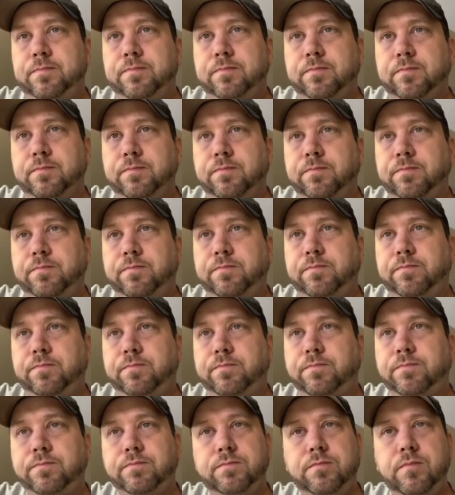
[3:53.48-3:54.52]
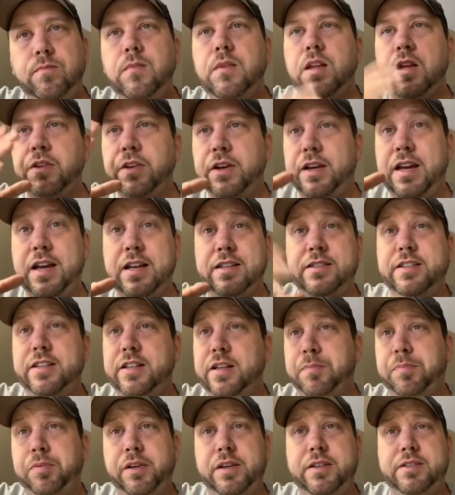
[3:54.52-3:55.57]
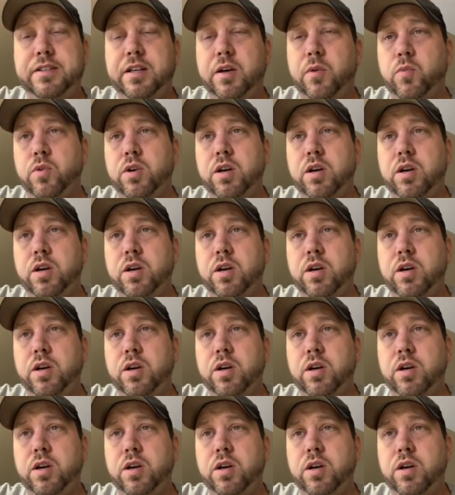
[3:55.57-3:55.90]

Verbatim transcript: hmm, the Cantina playset,